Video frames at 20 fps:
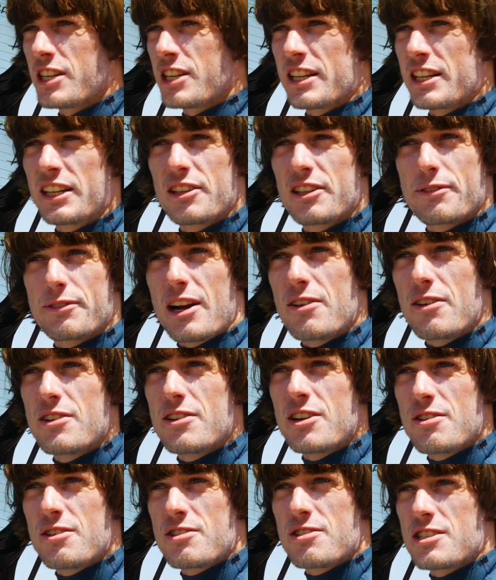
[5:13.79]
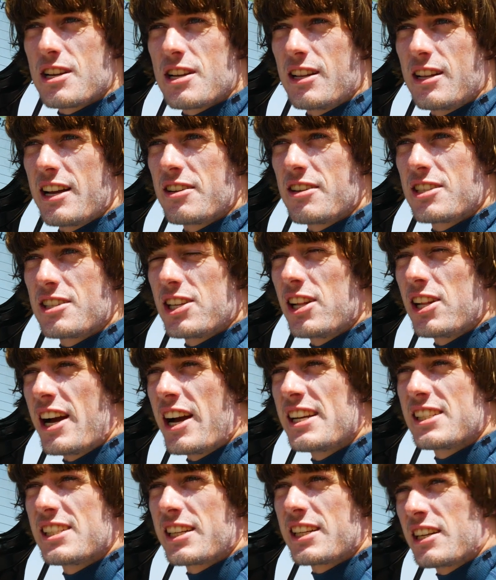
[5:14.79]
I think the round nose allows the
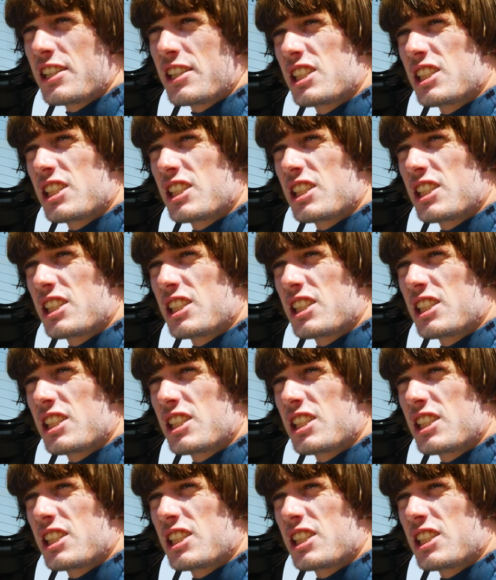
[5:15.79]
lines to kind of